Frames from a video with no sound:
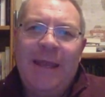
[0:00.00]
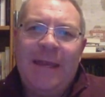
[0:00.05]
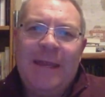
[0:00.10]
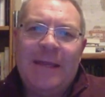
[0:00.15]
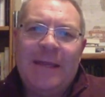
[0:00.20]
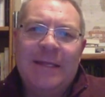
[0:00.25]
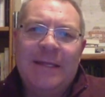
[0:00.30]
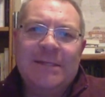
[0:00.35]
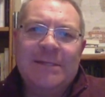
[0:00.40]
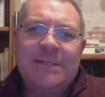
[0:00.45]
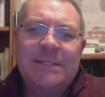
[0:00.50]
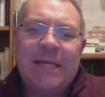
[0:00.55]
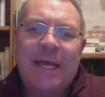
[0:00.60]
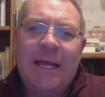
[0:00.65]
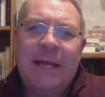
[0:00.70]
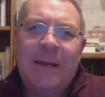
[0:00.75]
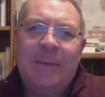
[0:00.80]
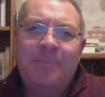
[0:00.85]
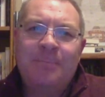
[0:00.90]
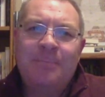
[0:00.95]
that is,
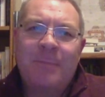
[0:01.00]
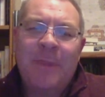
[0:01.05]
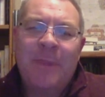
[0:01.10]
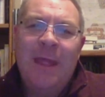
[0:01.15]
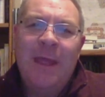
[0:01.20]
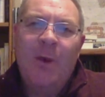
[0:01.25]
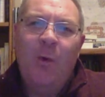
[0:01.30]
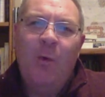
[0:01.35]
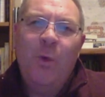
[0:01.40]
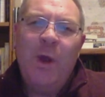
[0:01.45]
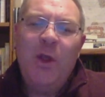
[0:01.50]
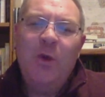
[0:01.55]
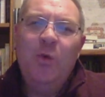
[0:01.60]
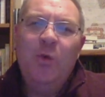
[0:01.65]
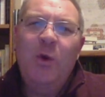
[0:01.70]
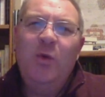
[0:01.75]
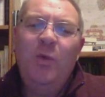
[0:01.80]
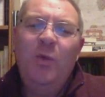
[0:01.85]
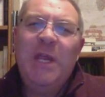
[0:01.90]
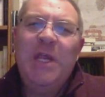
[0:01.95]

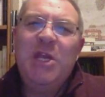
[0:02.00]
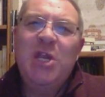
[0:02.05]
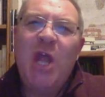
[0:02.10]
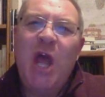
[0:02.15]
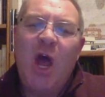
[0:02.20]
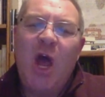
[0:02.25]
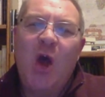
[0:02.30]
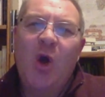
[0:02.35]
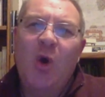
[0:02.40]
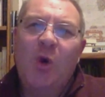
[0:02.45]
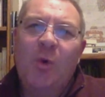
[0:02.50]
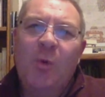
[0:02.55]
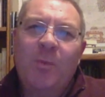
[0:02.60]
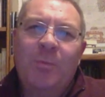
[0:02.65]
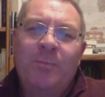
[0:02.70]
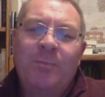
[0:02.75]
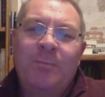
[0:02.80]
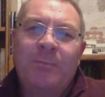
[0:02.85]
when would we know